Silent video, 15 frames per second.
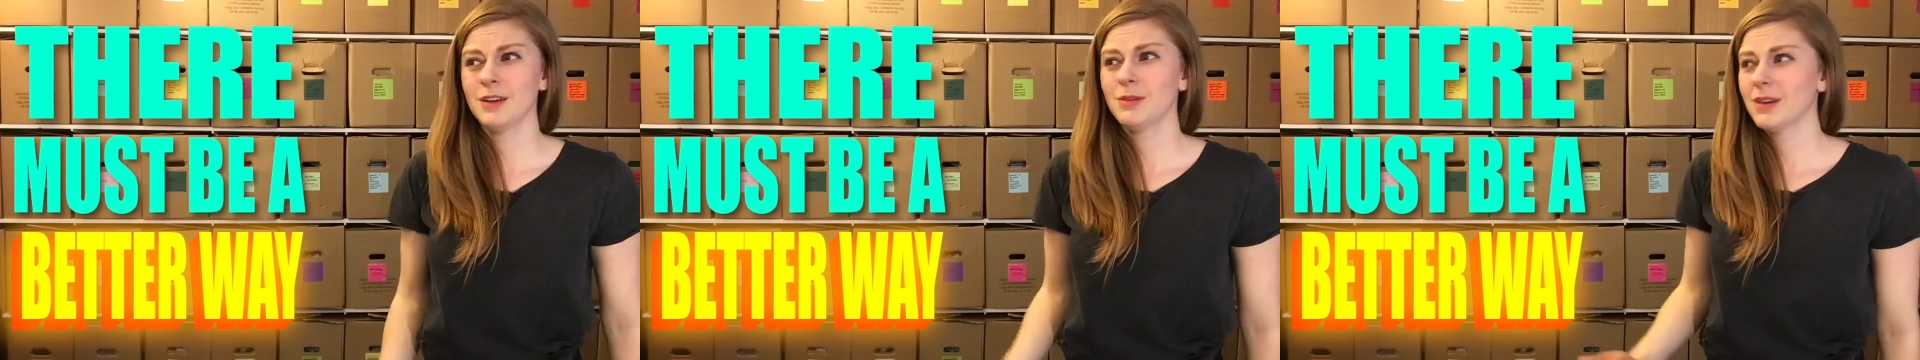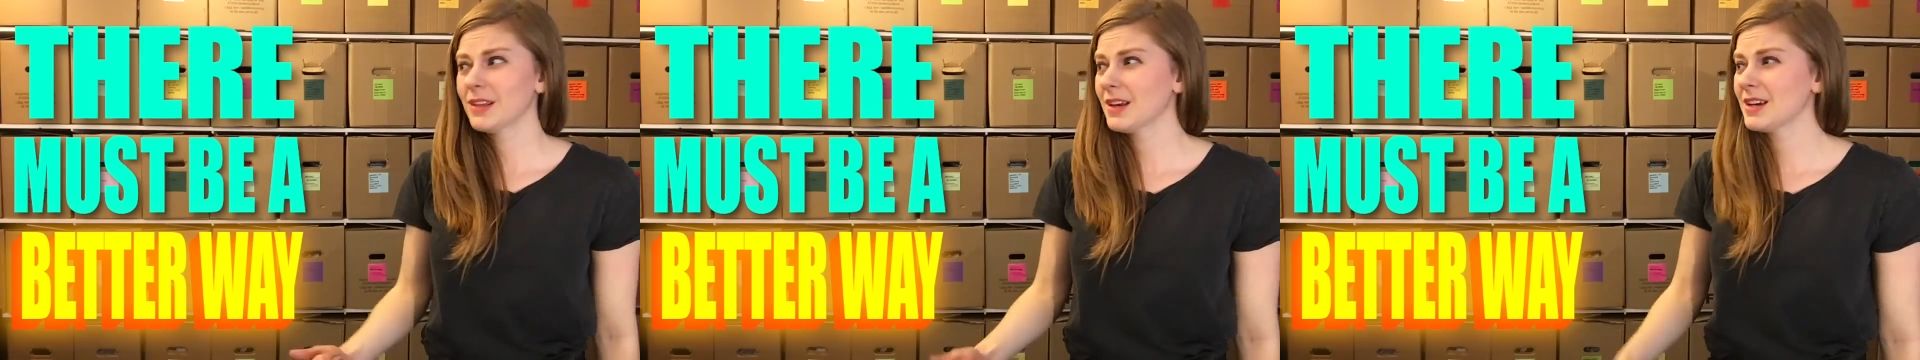I
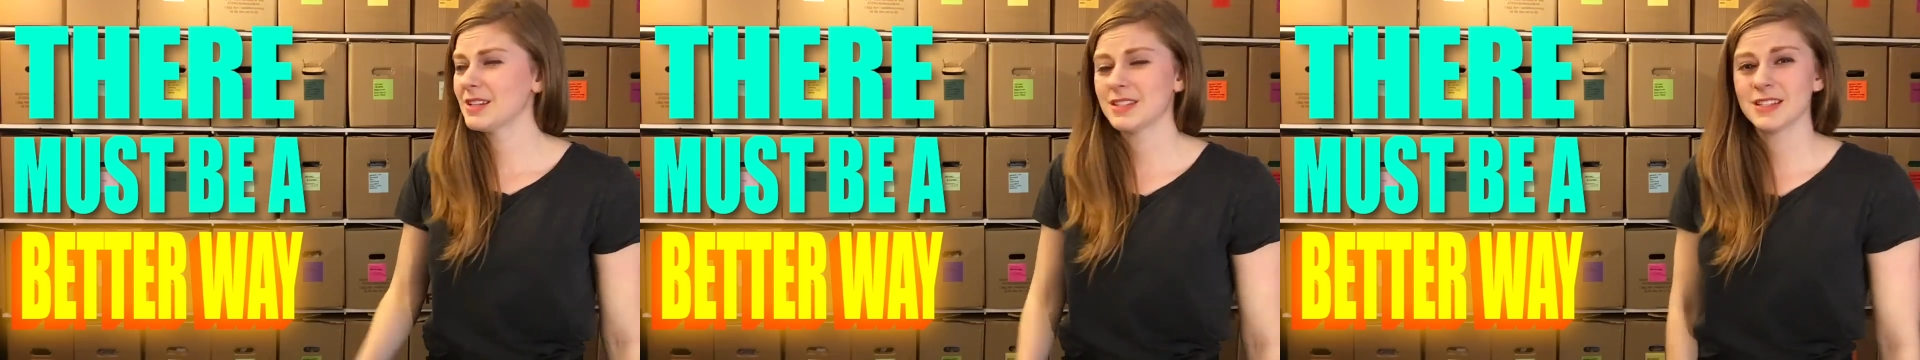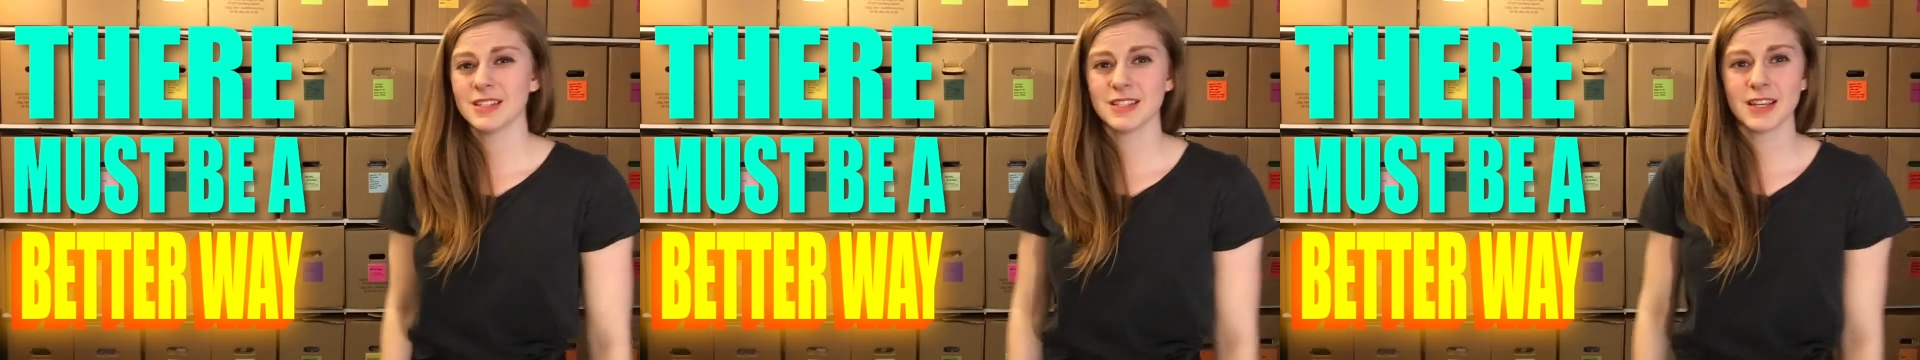
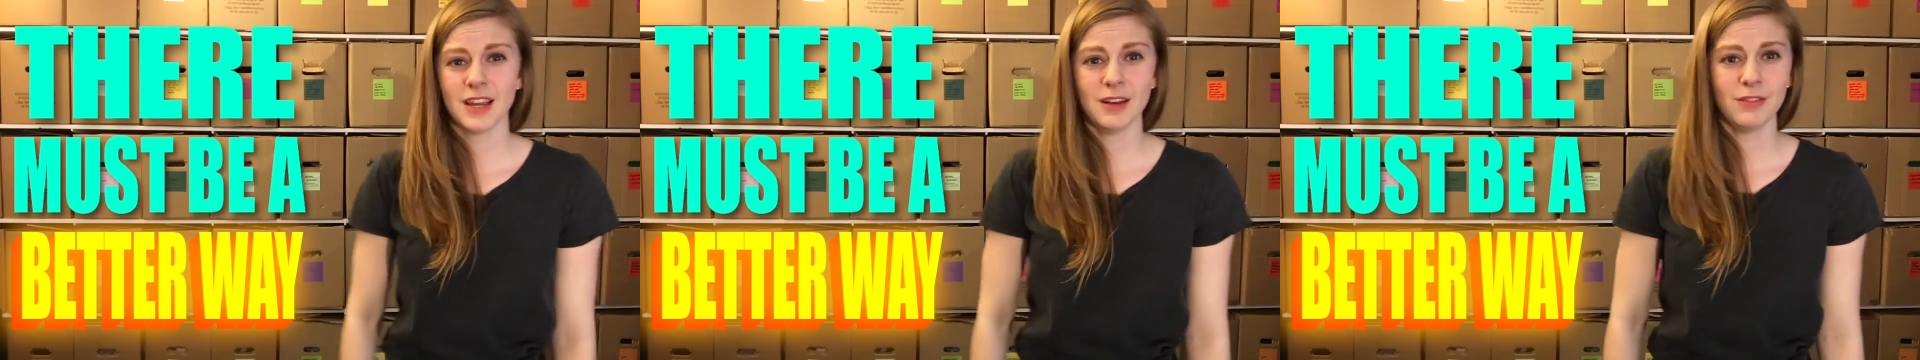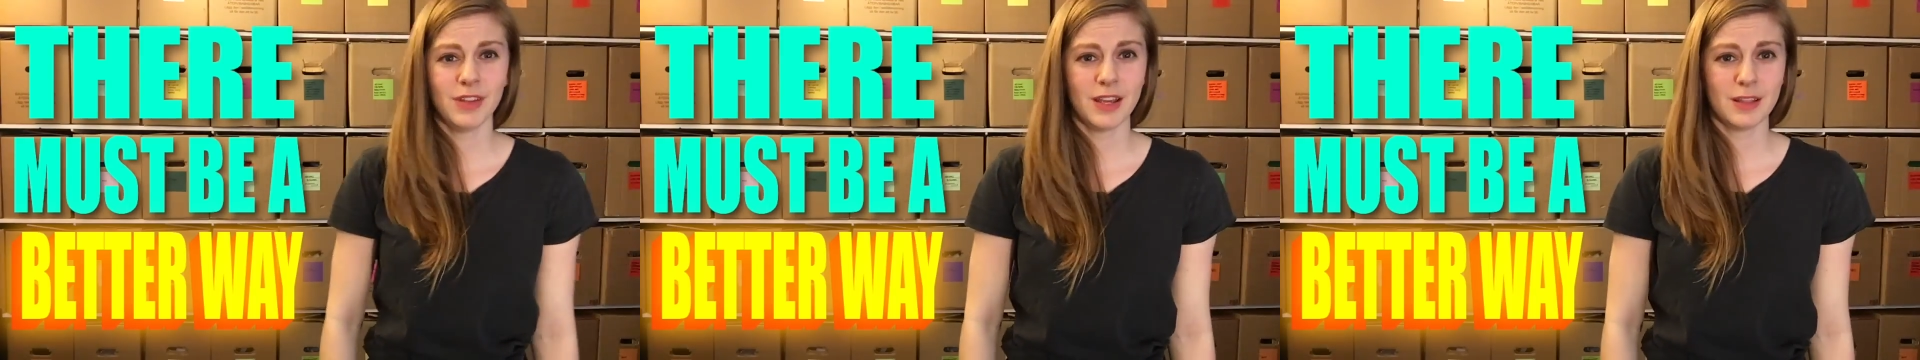realize this is
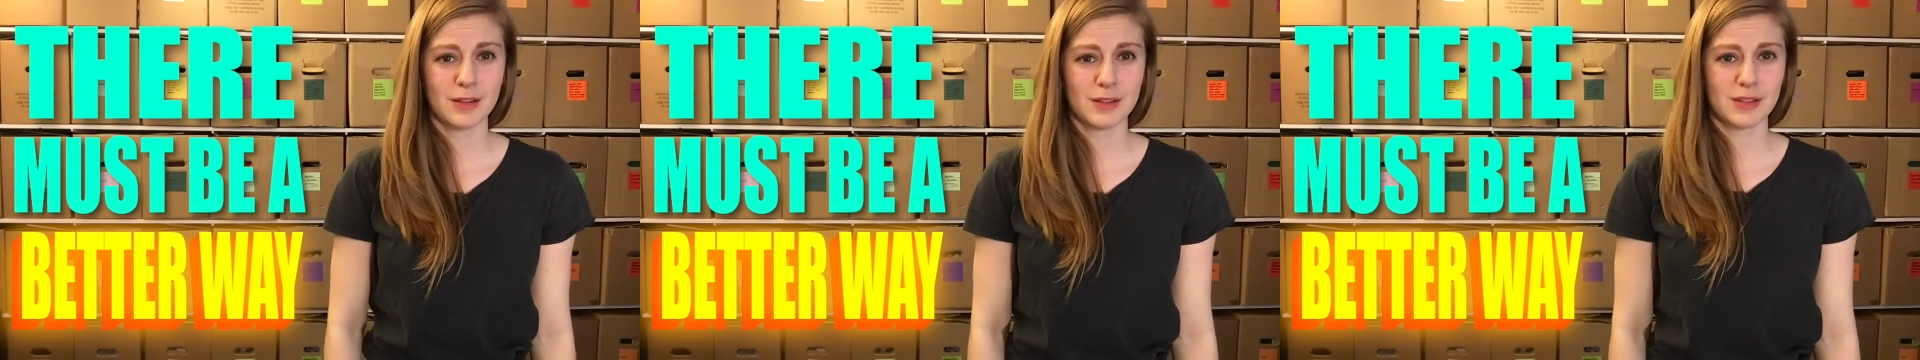kind of like the